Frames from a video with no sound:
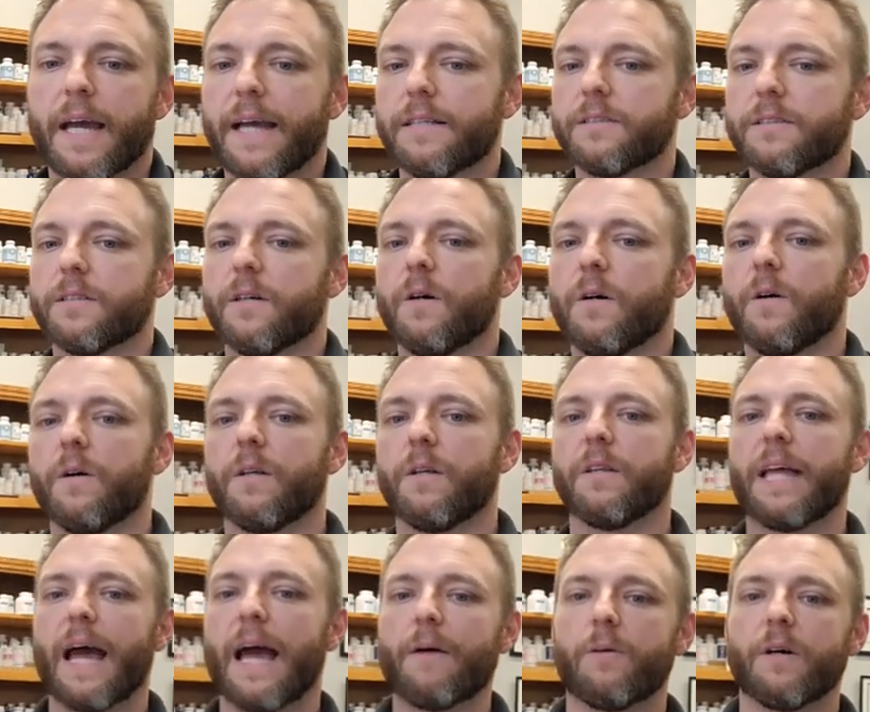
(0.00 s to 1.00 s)
so
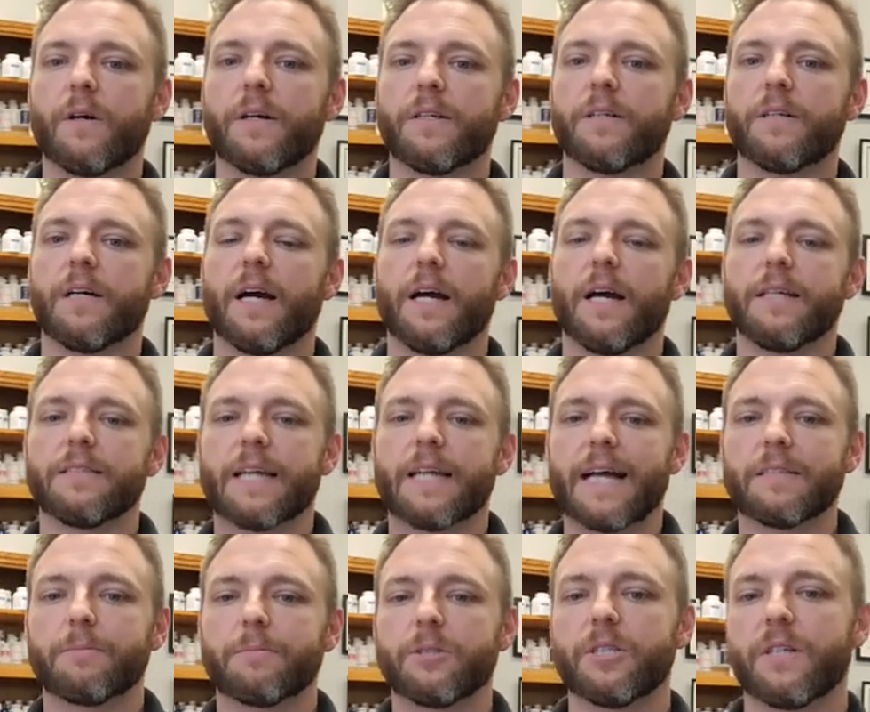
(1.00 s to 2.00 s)
that one, is
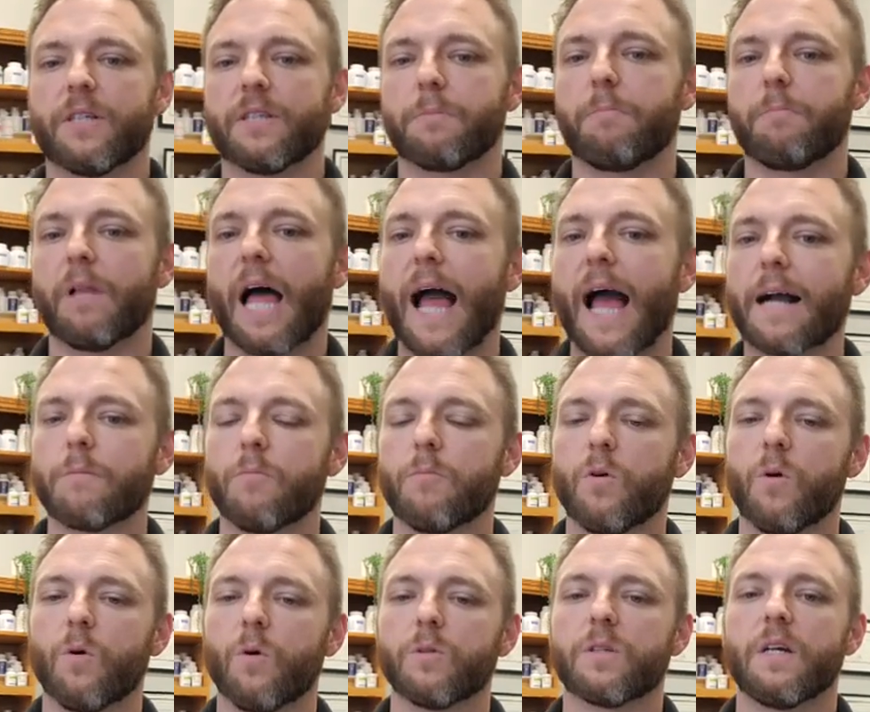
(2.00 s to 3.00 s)
Aspergillus black
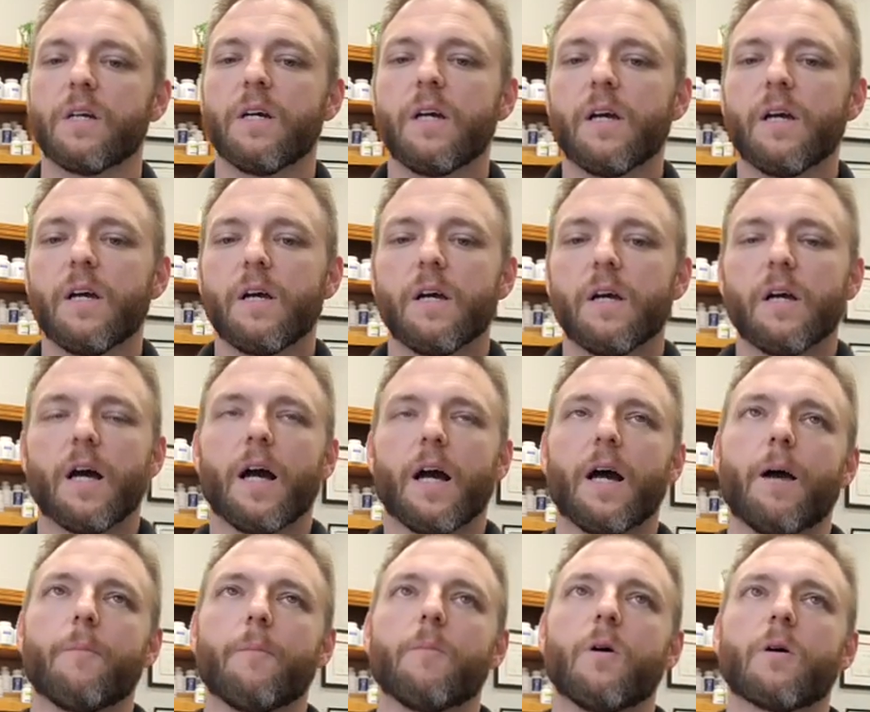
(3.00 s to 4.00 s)
mold?
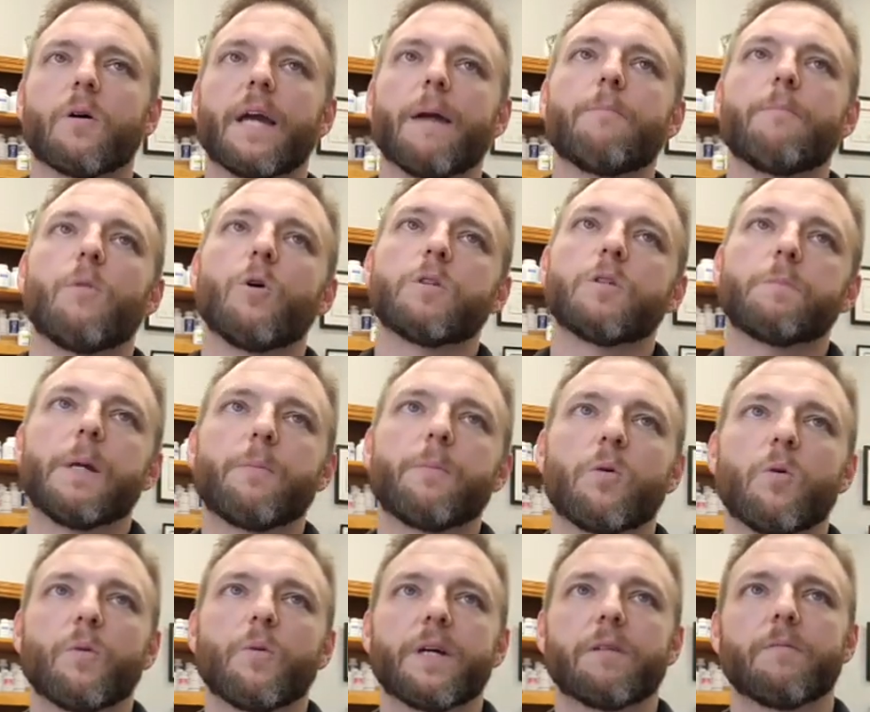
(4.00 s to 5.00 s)
Okay, most
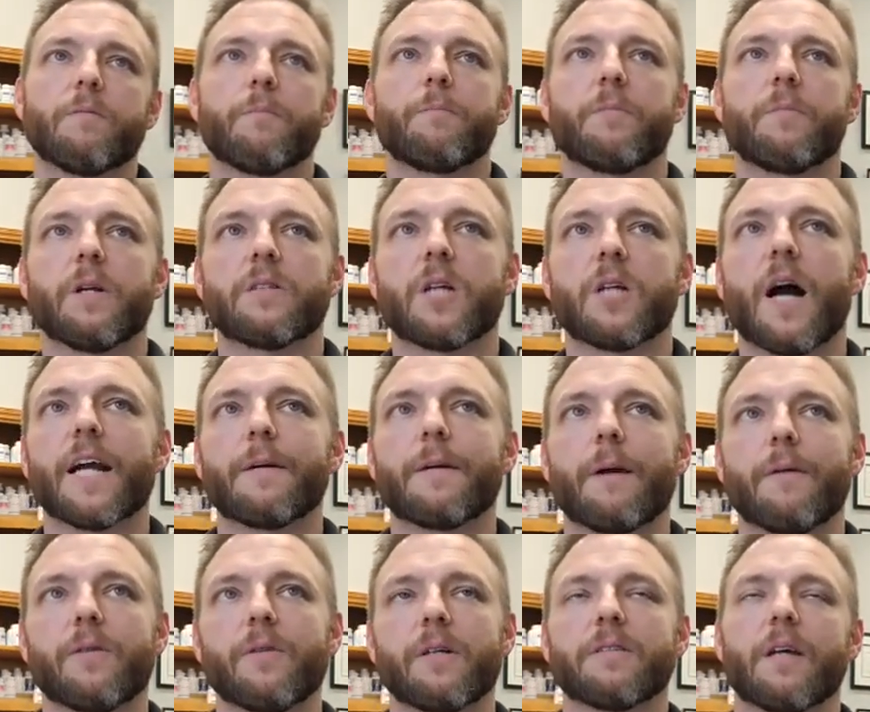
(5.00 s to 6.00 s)
people, when they're talking
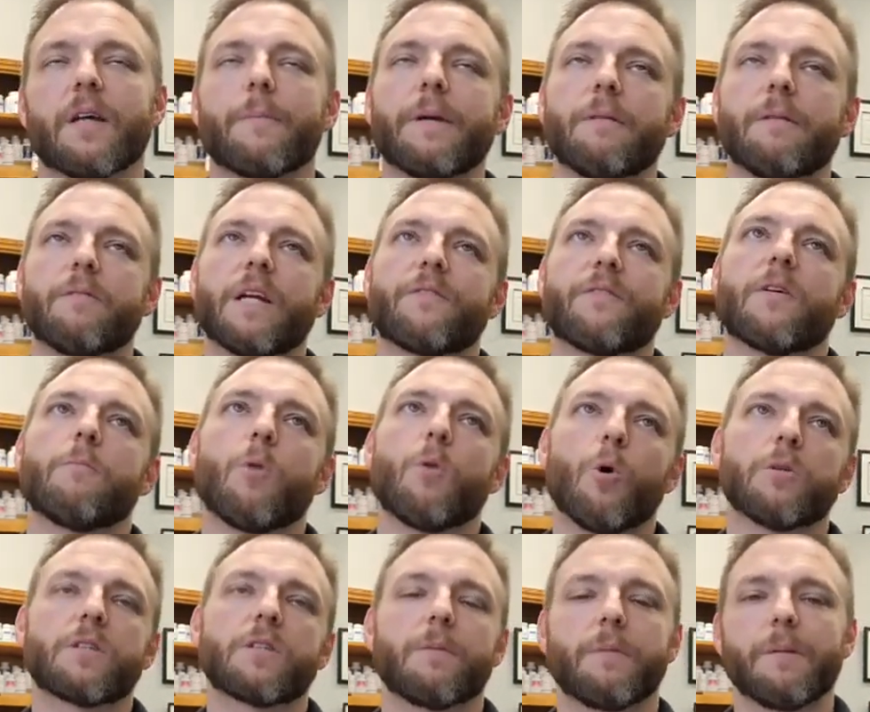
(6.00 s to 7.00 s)
about, different
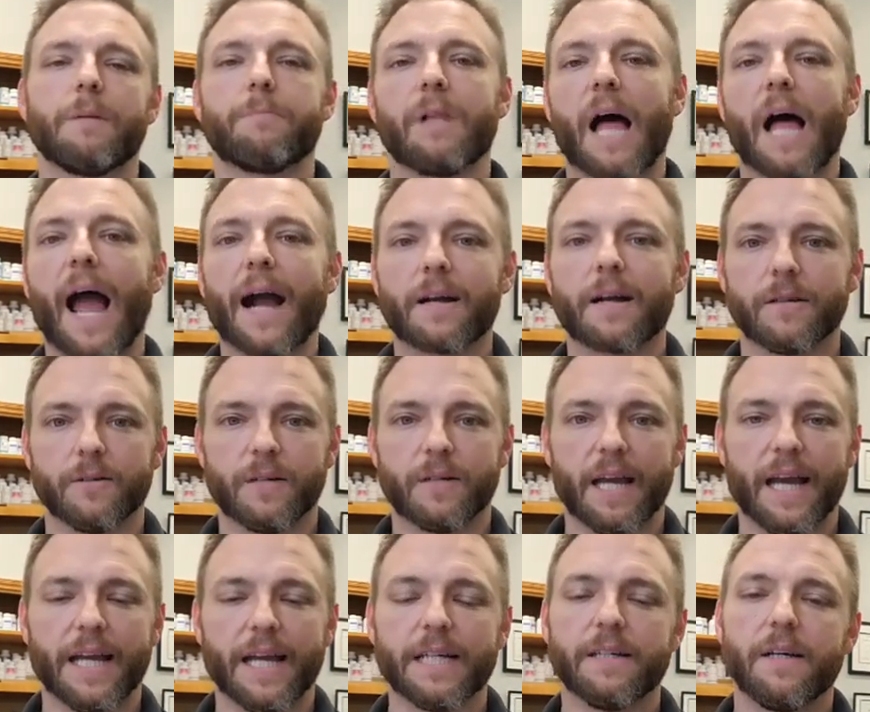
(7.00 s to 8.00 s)
molds can be black,
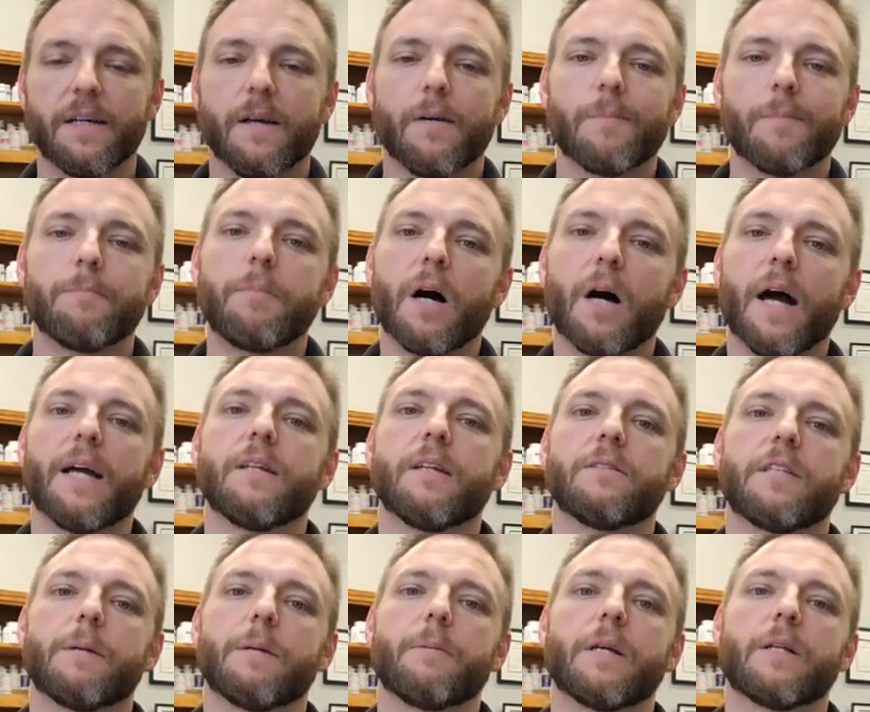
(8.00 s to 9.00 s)
okay?
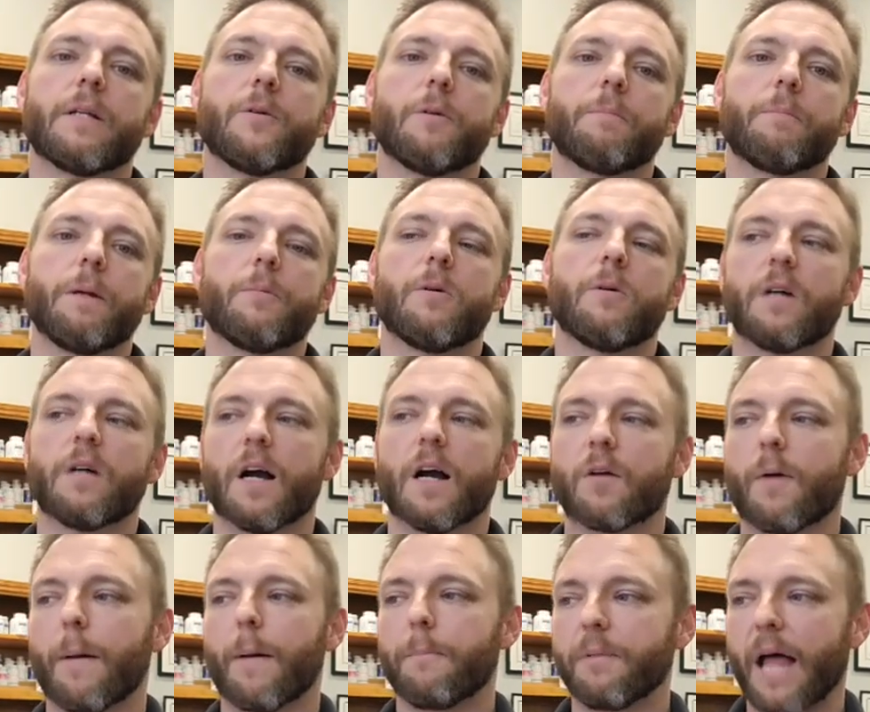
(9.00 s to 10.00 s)
But typically when people talk
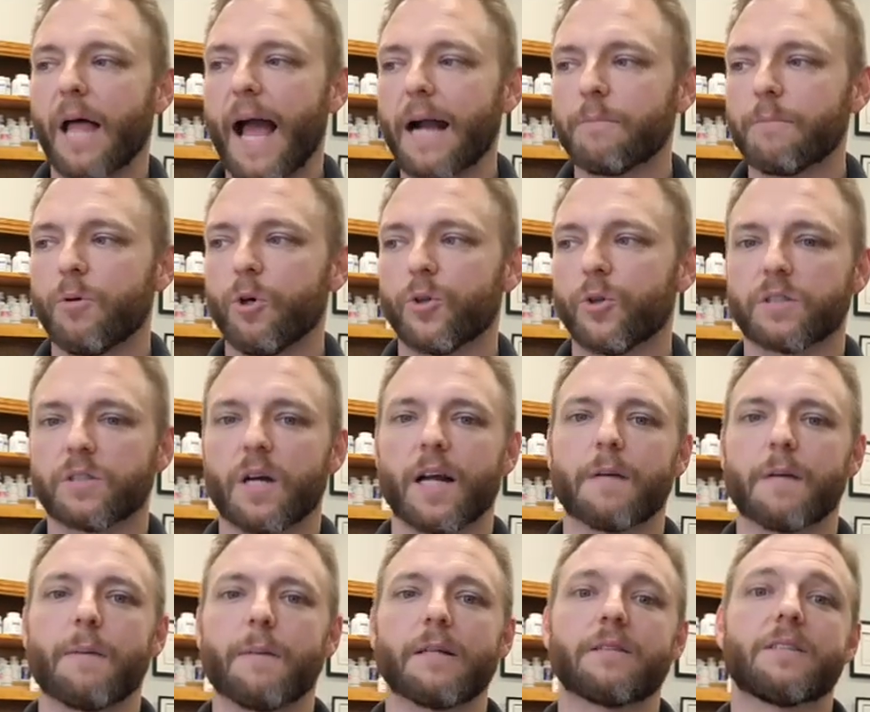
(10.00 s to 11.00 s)
about black mold, they're
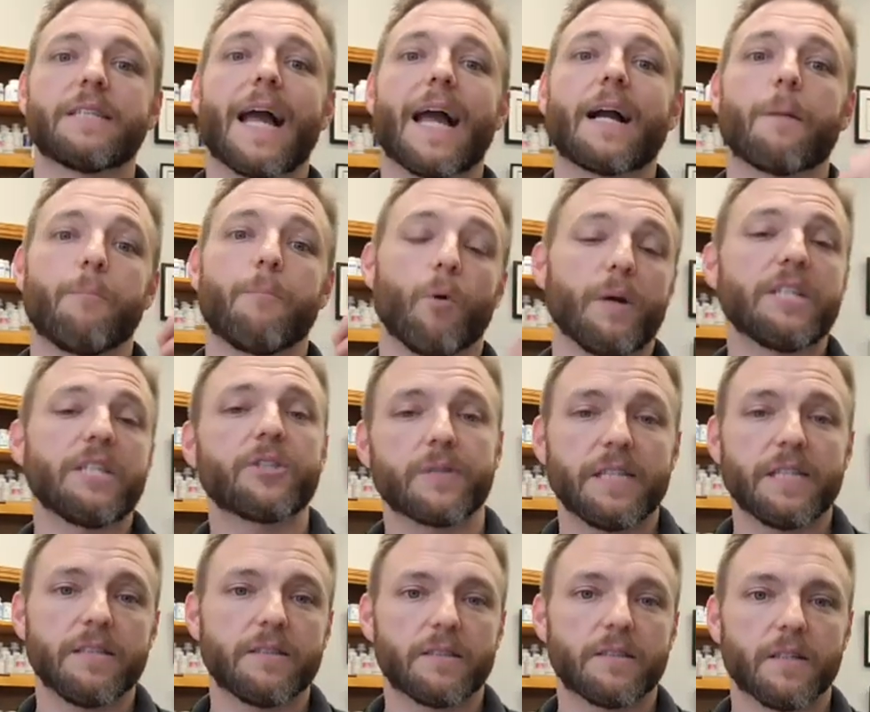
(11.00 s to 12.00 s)
talking about
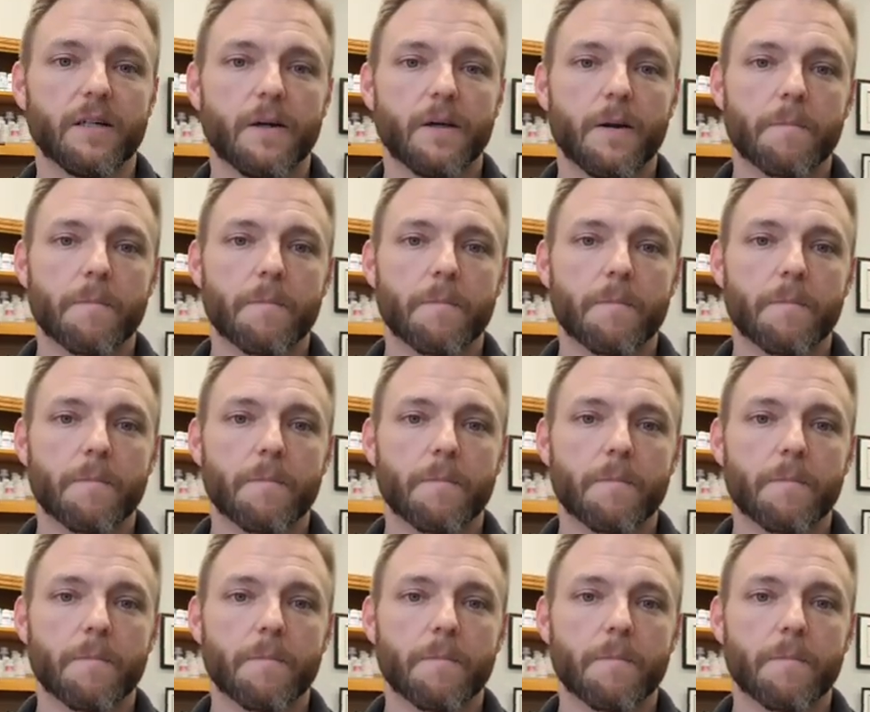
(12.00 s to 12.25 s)
Stachyboitries,